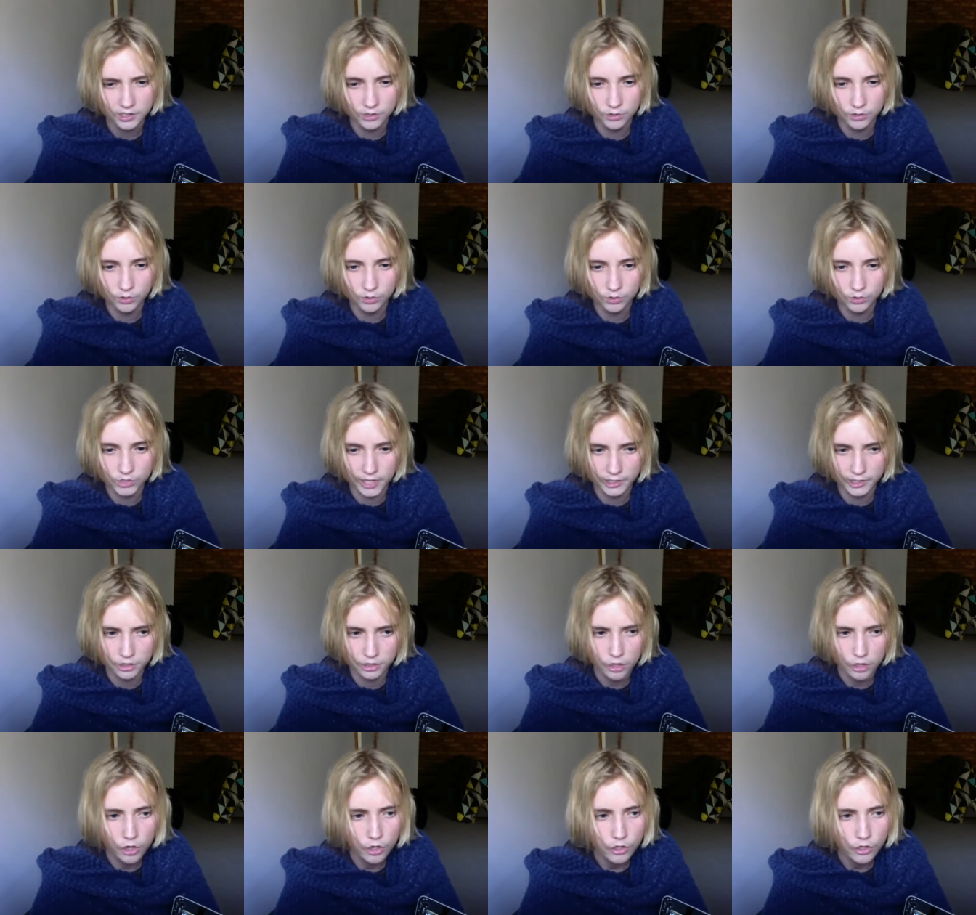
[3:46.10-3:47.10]
It's like
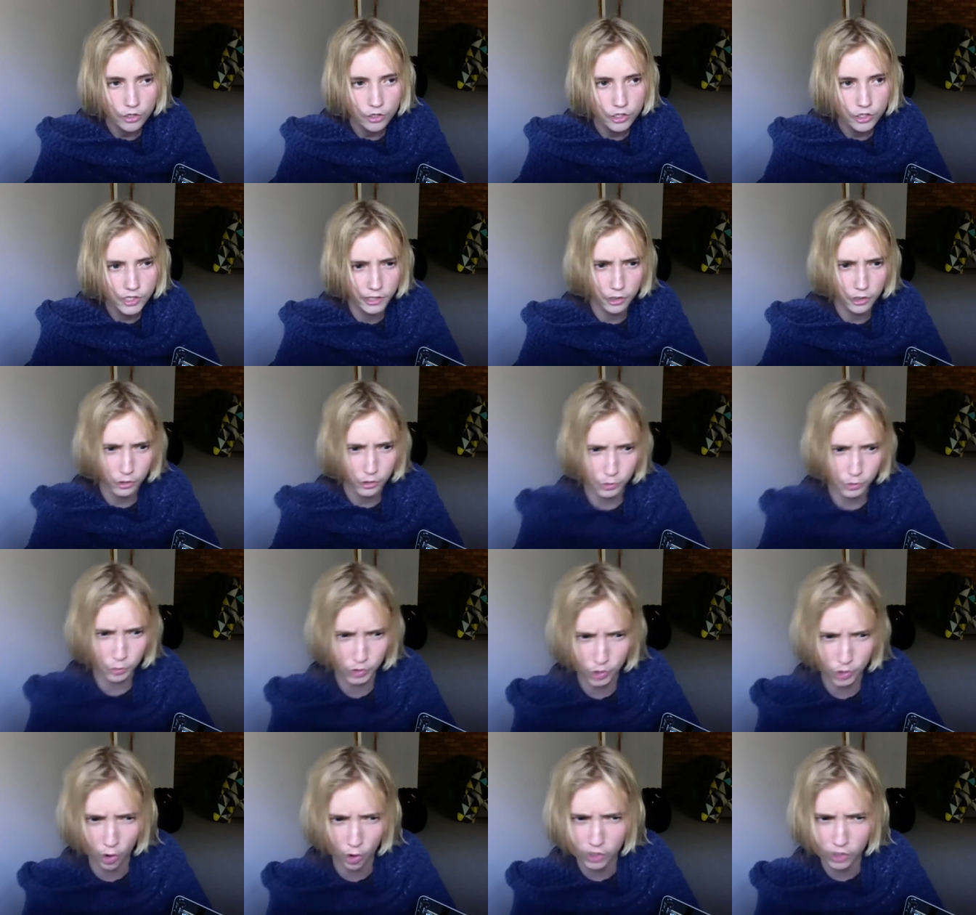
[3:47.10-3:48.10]
you
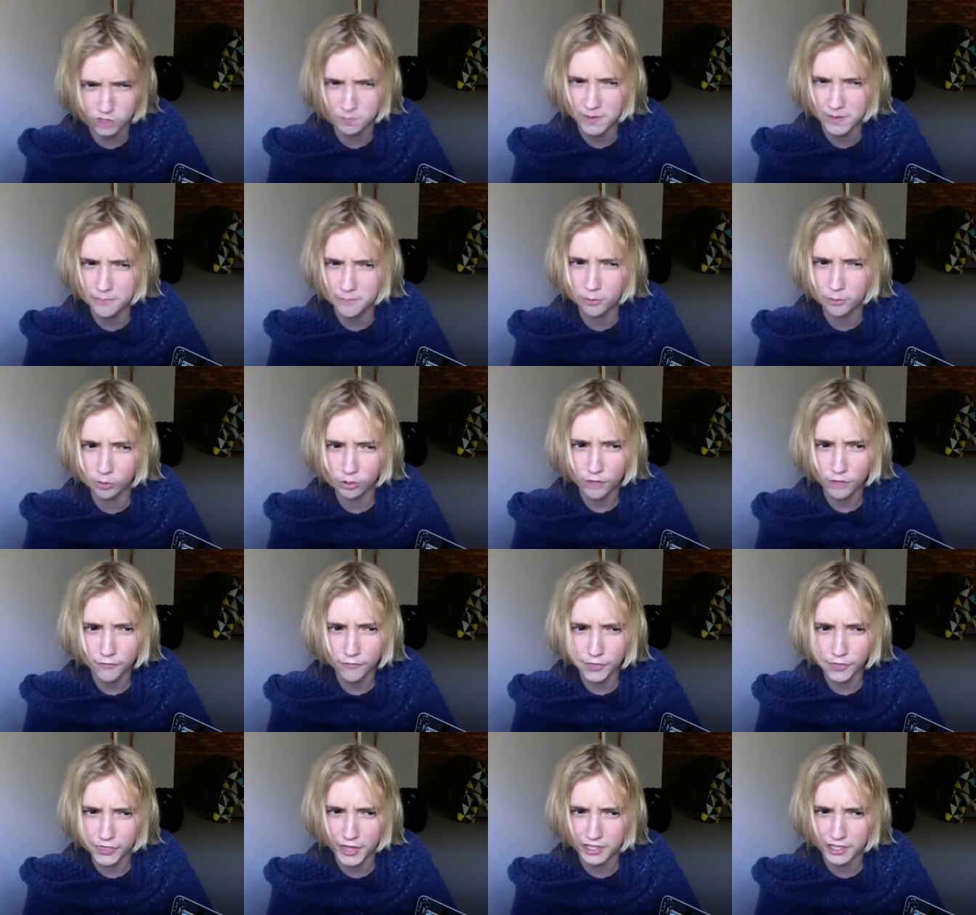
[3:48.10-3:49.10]
charge people for
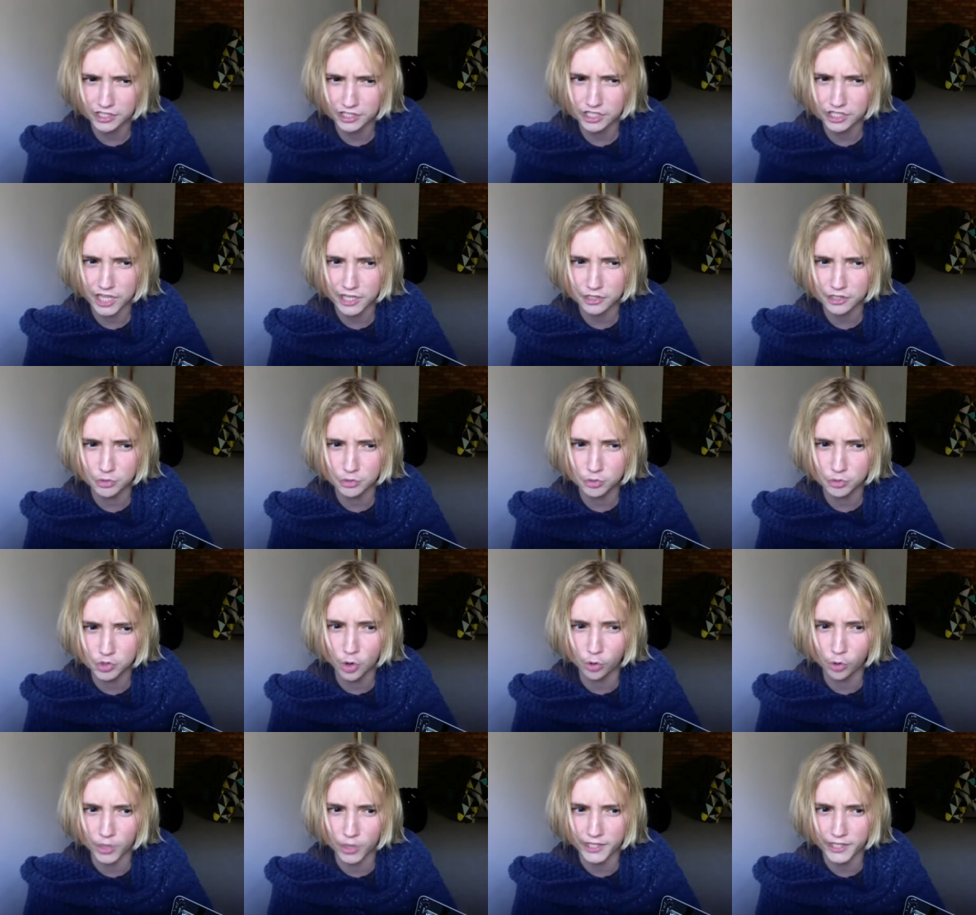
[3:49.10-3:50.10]
things they
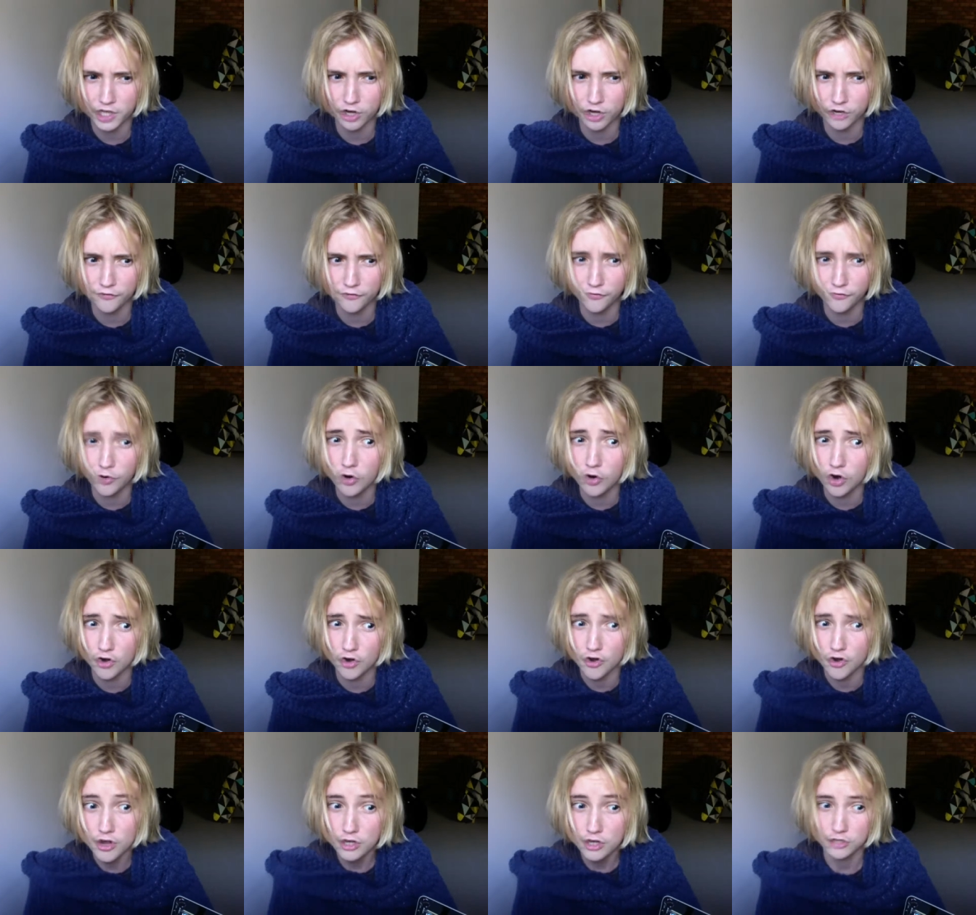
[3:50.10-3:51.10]
can't afford.
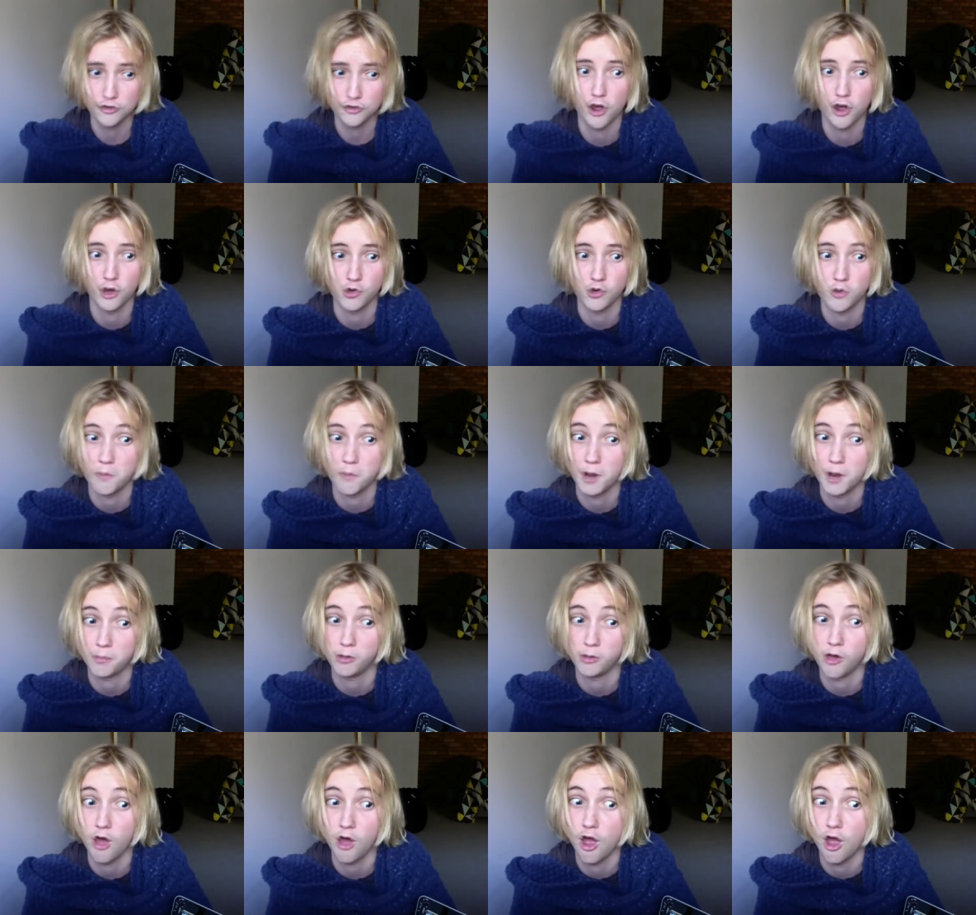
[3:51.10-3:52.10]
Now you're in my
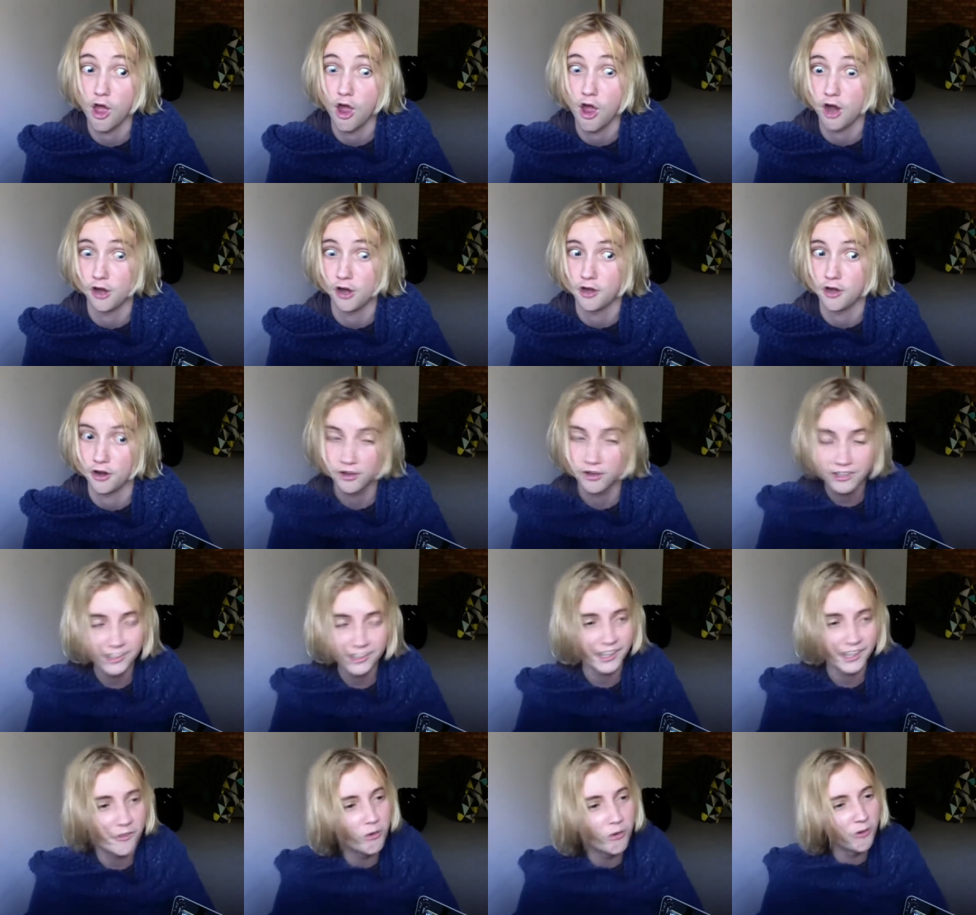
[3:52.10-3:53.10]
plan.
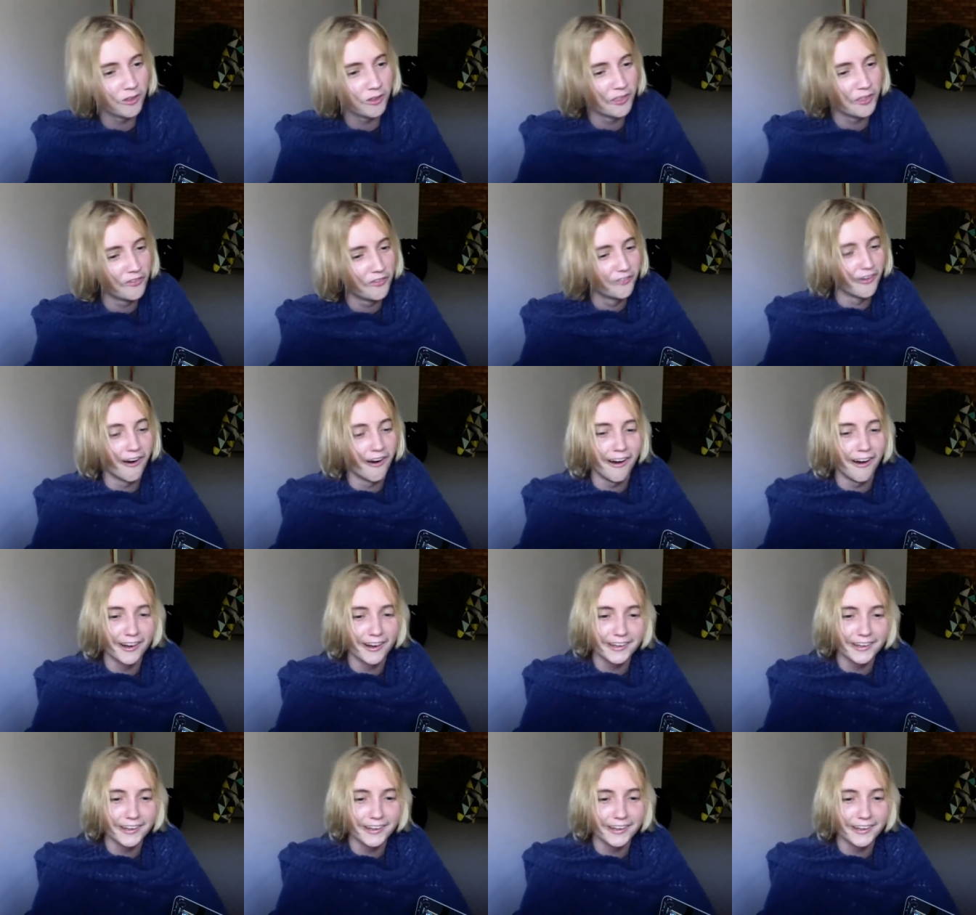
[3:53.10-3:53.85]
Like what the fuck?